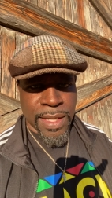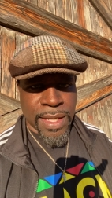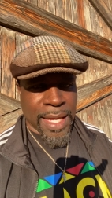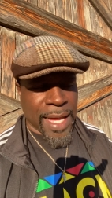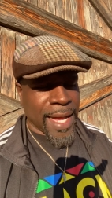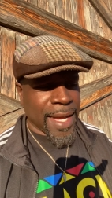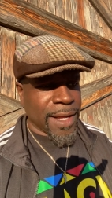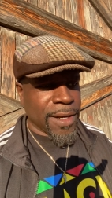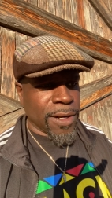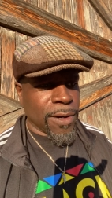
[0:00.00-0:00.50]

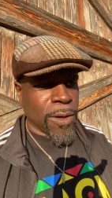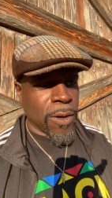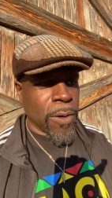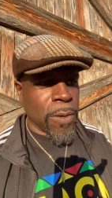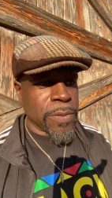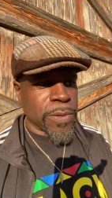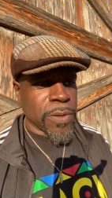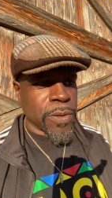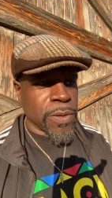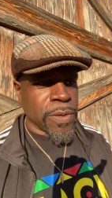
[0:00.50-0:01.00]
I got to
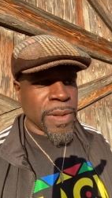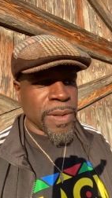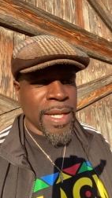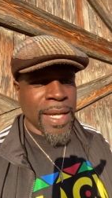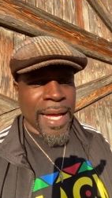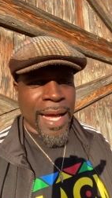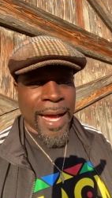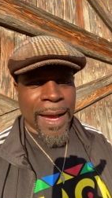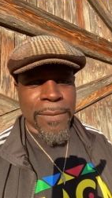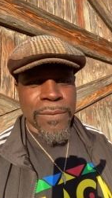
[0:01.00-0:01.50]
homeschool you.
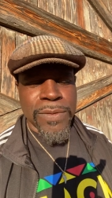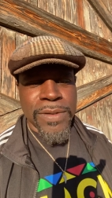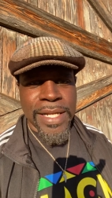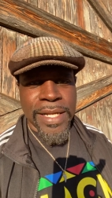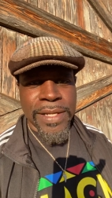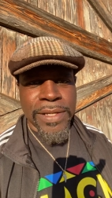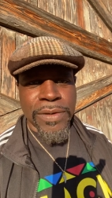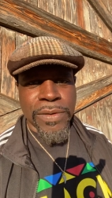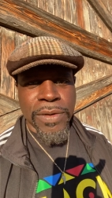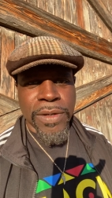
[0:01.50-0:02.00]
I was
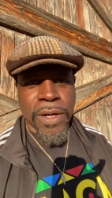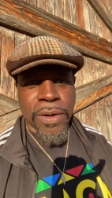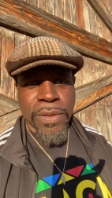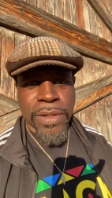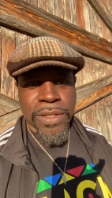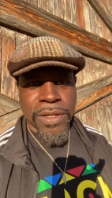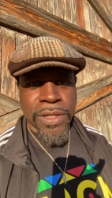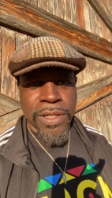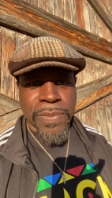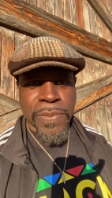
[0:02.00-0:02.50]
letting you go to
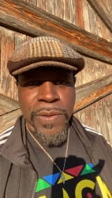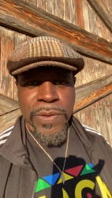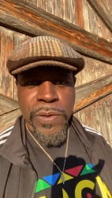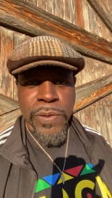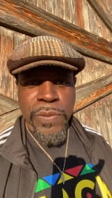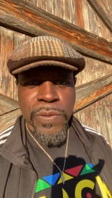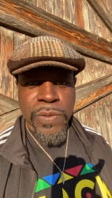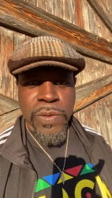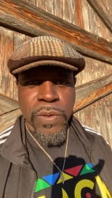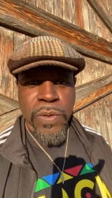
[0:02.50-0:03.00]
church, but
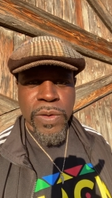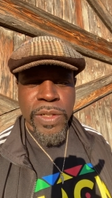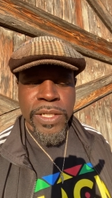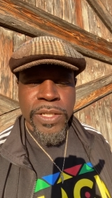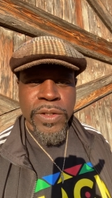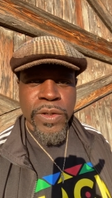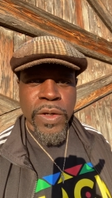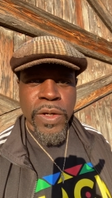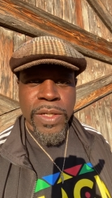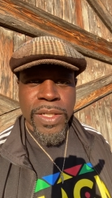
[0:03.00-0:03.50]
you was going to
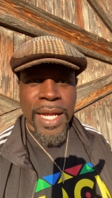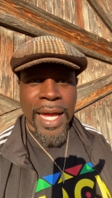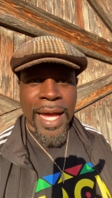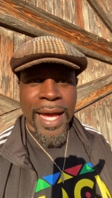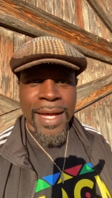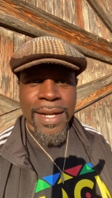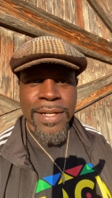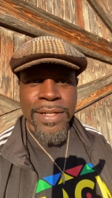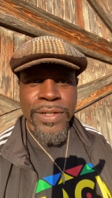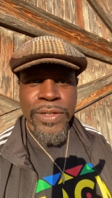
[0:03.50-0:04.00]
church
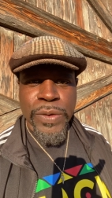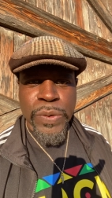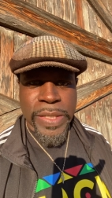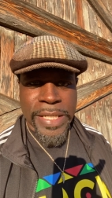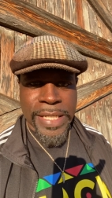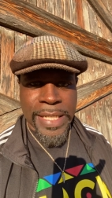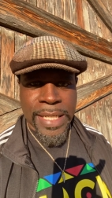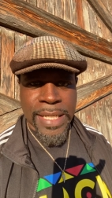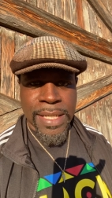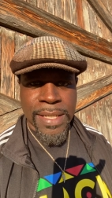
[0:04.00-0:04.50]
out of
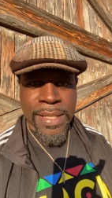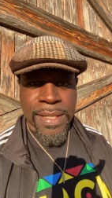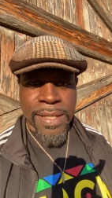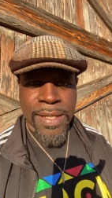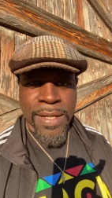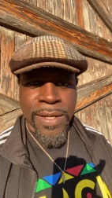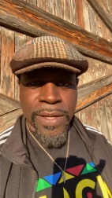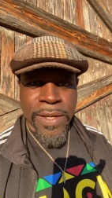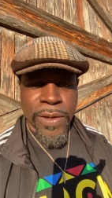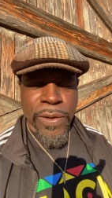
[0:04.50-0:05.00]
duty.
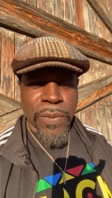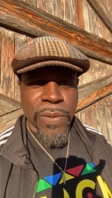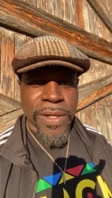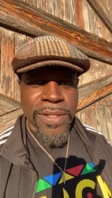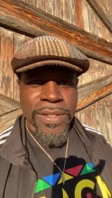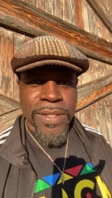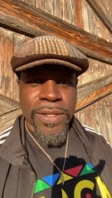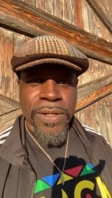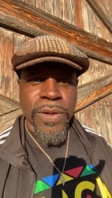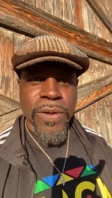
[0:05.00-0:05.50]
You
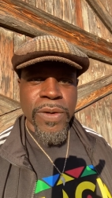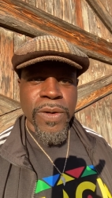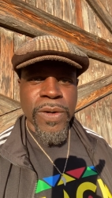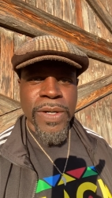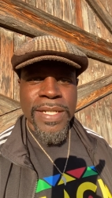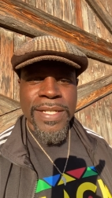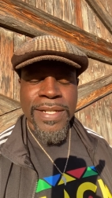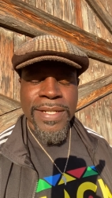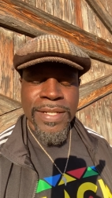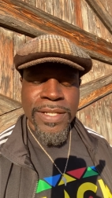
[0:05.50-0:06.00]
wasn't
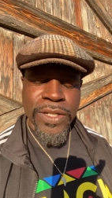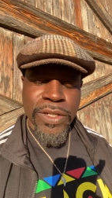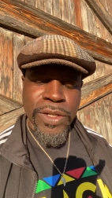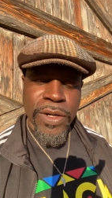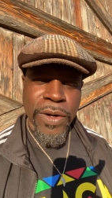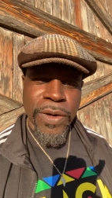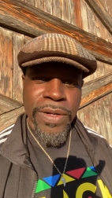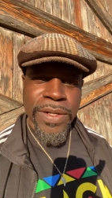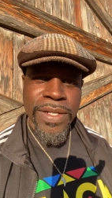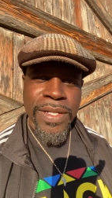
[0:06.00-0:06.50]
going to
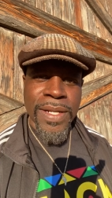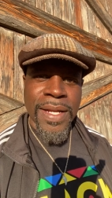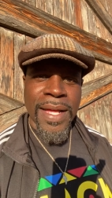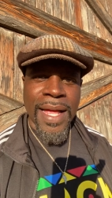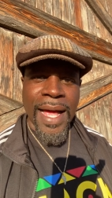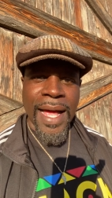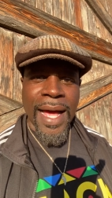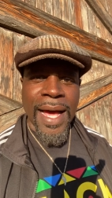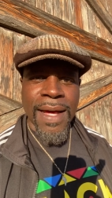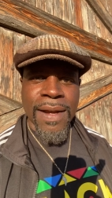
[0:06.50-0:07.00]
church
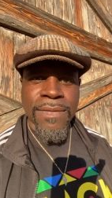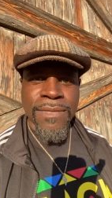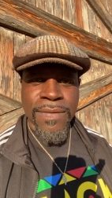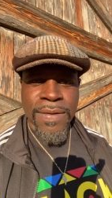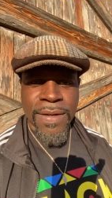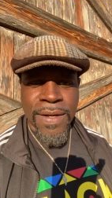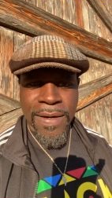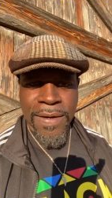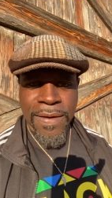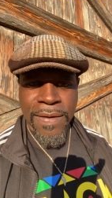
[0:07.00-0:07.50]
out of
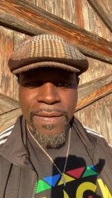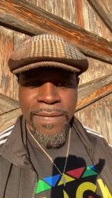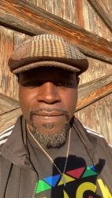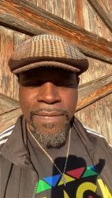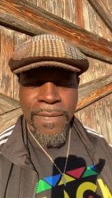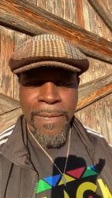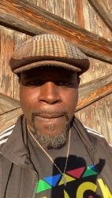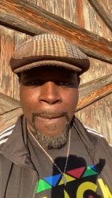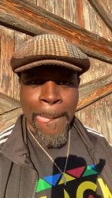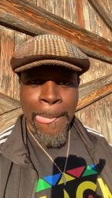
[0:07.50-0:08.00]
love.
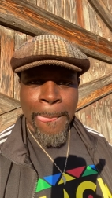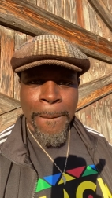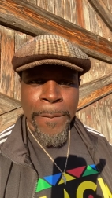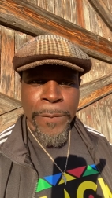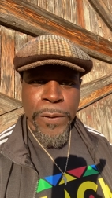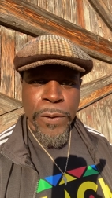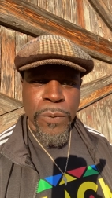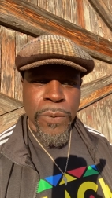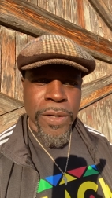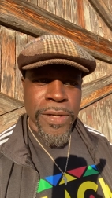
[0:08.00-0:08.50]

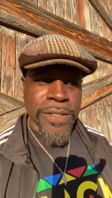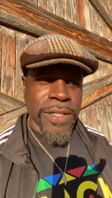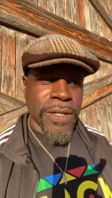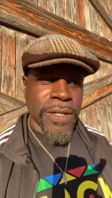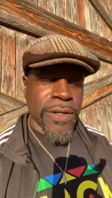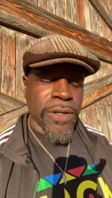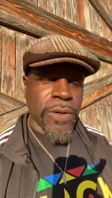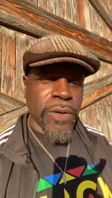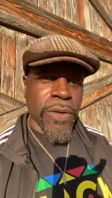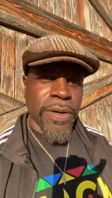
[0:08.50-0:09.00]
You
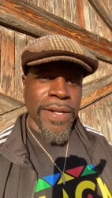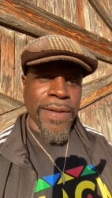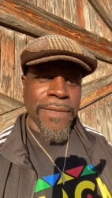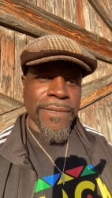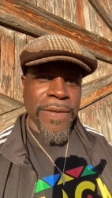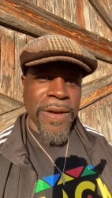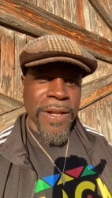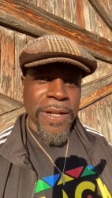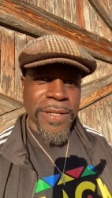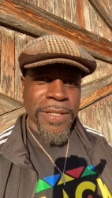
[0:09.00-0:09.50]
wasn't going and
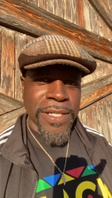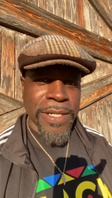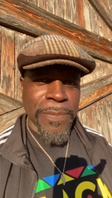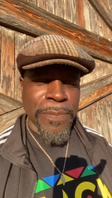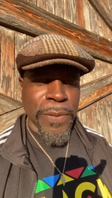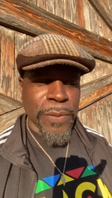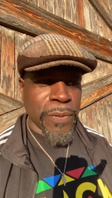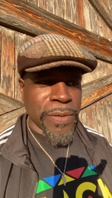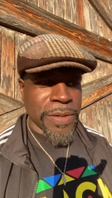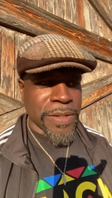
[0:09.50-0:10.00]

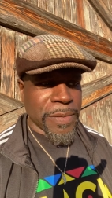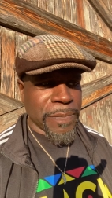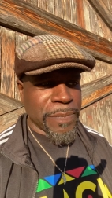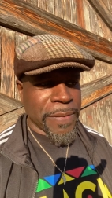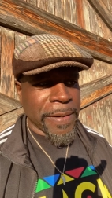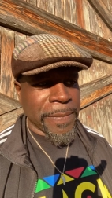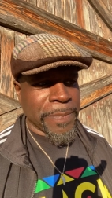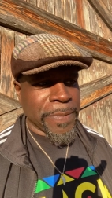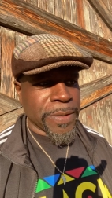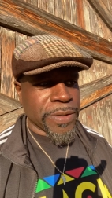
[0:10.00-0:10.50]
fellowshipping with the
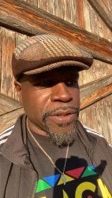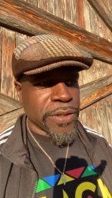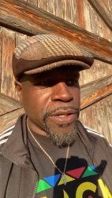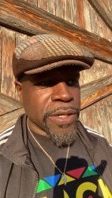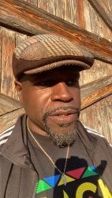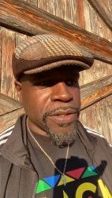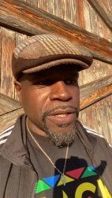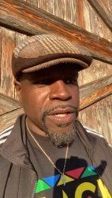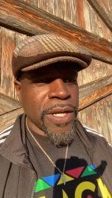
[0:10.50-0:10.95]
people at church.